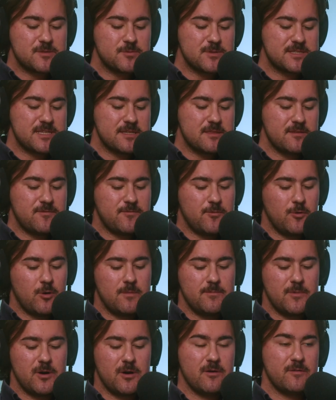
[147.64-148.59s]
this was in the
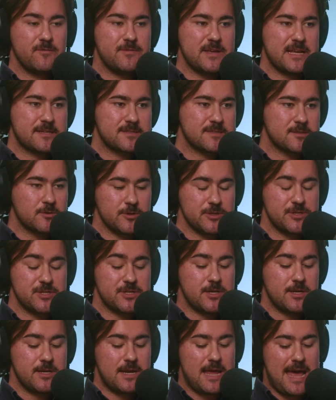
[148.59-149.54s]
form of
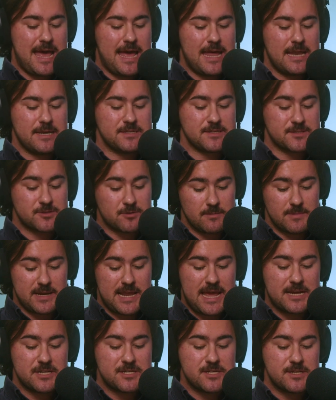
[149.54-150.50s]
exclusion and
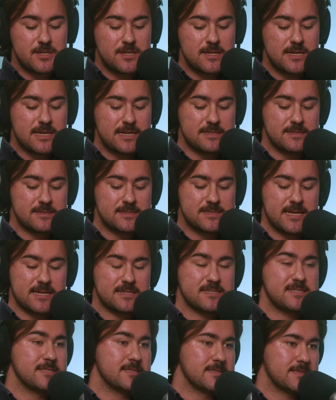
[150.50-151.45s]
discrimination in
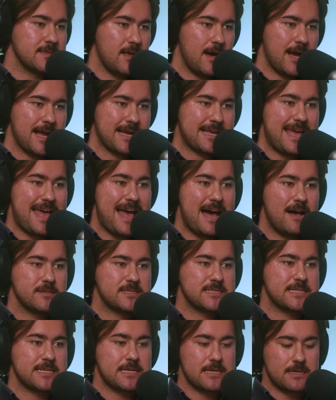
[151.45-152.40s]
sectors like
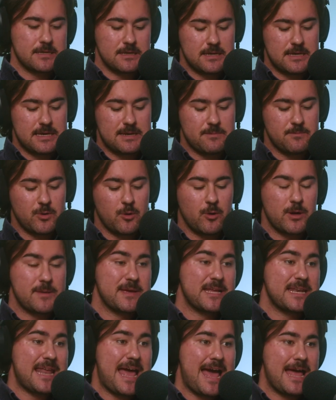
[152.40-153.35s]
housing,
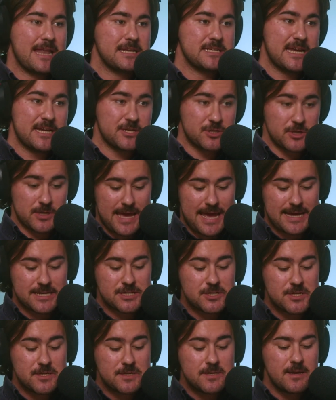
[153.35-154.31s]
employment, and
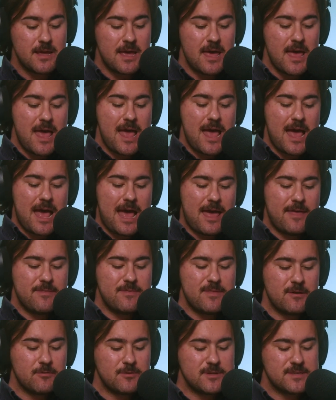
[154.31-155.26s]
education.
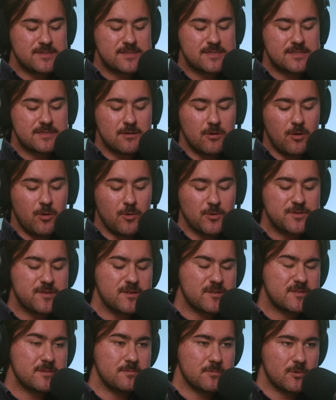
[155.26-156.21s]
And there was
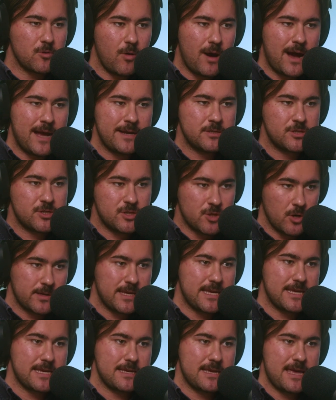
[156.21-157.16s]
also some quite
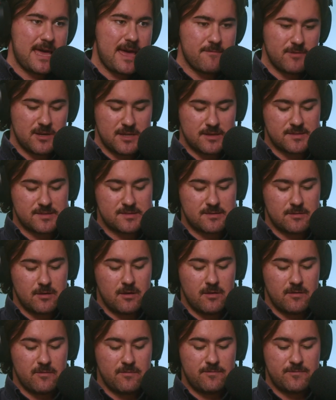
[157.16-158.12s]
shocking evidence
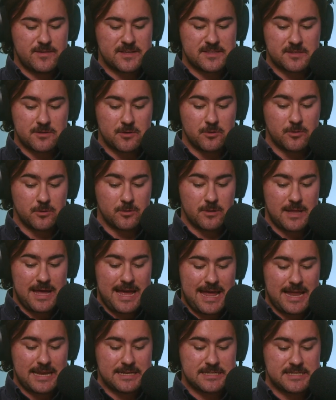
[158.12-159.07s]
of physical
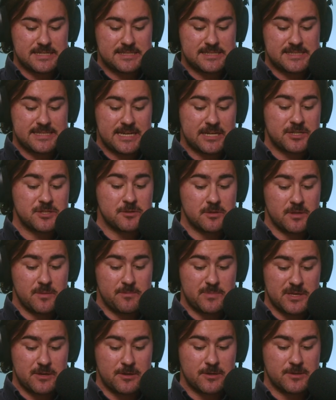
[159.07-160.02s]
and sexual
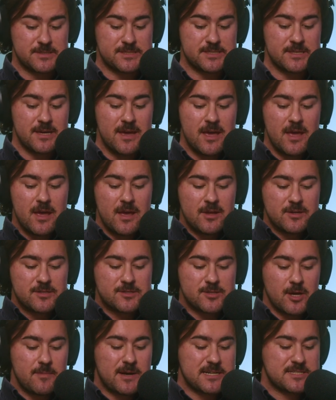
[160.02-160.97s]
abuse,
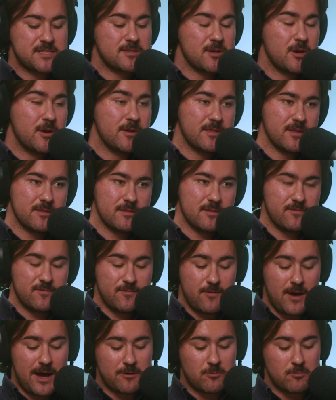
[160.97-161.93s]
so much so that the
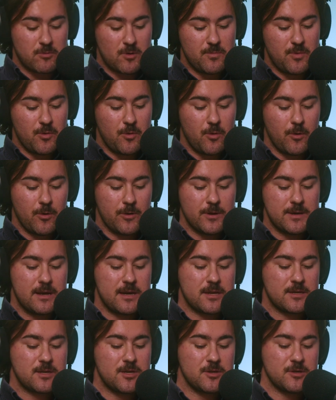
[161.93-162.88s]
final report
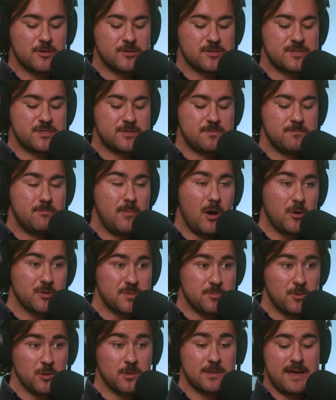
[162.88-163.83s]
accused
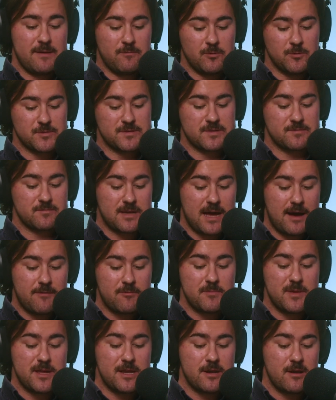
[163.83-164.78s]
multiple levels of
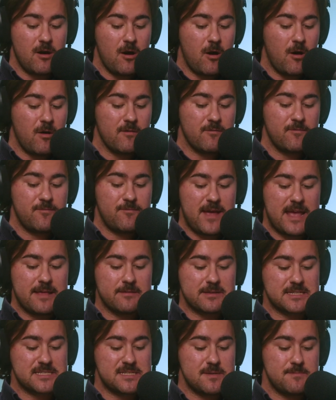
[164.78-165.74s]
government of
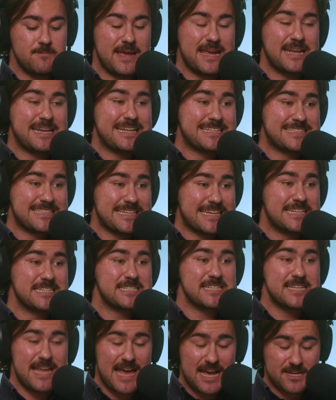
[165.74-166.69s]
failing to meet its
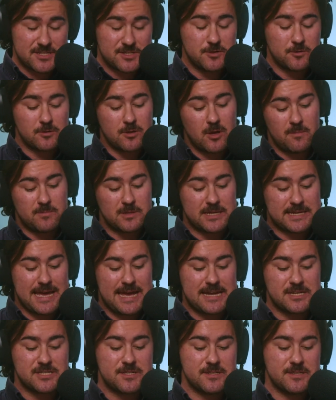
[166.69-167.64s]
international
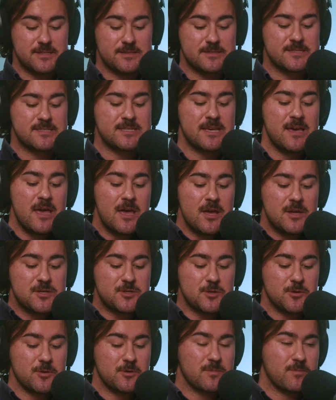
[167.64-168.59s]
obligations
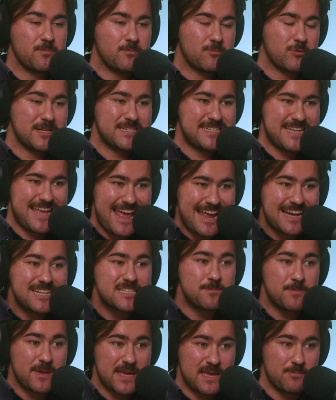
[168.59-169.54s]
to
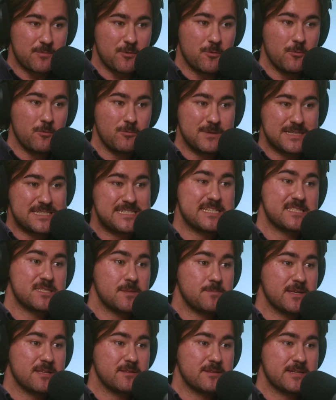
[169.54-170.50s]
protect people with
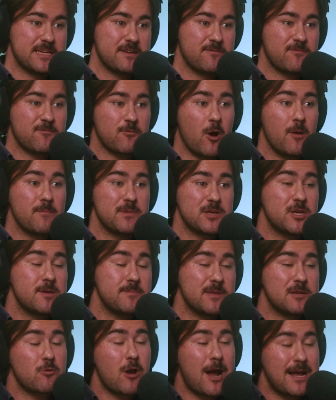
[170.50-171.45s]
disability from
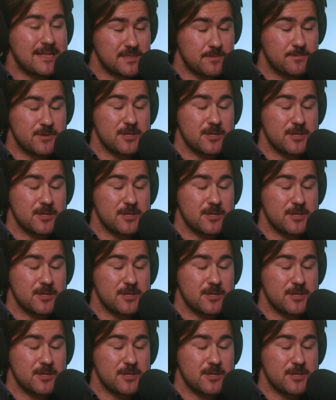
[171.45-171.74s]
human rights